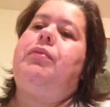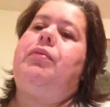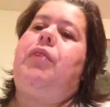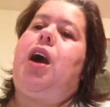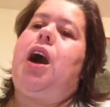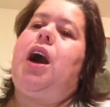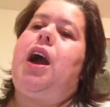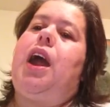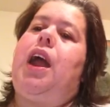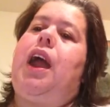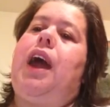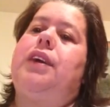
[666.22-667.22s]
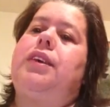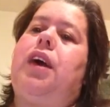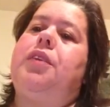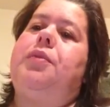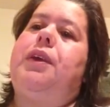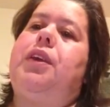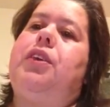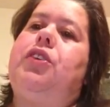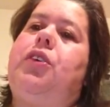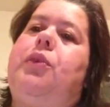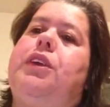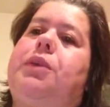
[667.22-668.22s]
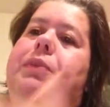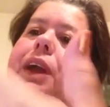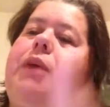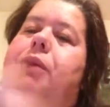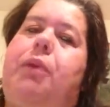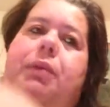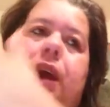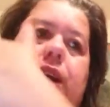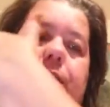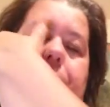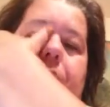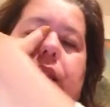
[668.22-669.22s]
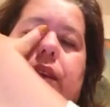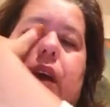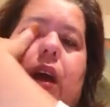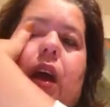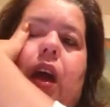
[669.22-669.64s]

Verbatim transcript: my ex husband, she went to pick him up at his place.